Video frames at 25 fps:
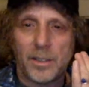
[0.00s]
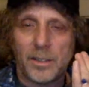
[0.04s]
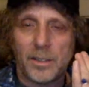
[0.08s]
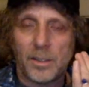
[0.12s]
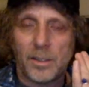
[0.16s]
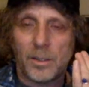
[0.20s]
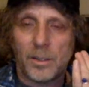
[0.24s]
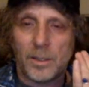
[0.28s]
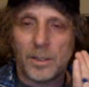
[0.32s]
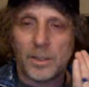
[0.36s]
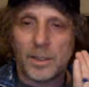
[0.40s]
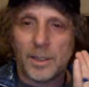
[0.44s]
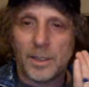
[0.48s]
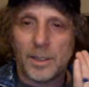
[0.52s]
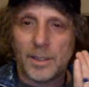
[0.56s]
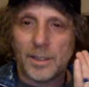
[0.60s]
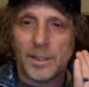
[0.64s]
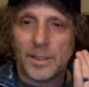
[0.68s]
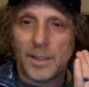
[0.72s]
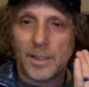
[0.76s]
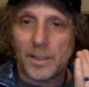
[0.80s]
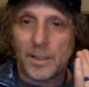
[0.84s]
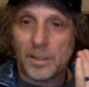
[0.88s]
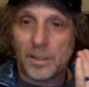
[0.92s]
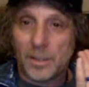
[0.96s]
So when it doesn't
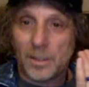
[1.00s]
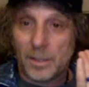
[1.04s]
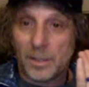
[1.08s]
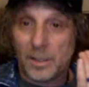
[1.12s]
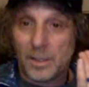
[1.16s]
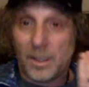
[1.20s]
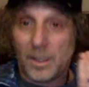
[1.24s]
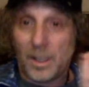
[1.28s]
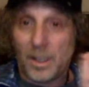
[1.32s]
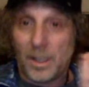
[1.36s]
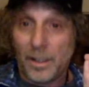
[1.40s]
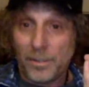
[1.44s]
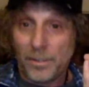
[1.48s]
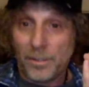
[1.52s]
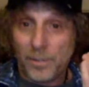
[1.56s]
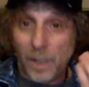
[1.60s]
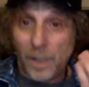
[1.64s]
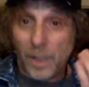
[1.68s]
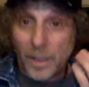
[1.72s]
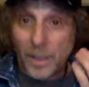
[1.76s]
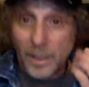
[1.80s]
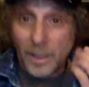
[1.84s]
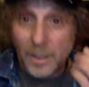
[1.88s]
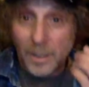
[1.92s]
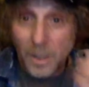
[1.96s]
sound good, I
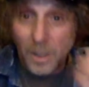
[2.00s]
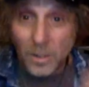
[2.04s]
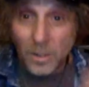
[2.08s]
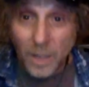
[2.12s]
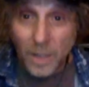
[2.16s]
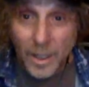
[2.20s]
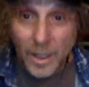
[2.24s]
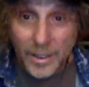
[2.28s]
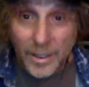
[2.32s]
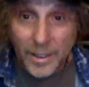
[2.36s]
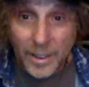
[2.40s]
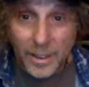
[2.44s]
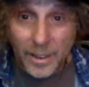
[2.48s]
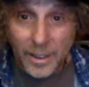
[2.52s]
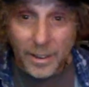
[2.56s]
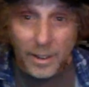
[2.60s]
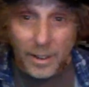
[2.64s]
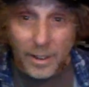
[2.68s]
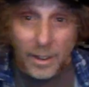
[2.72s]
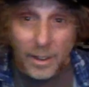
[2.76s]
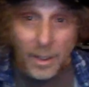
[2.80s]
fucking don't like it.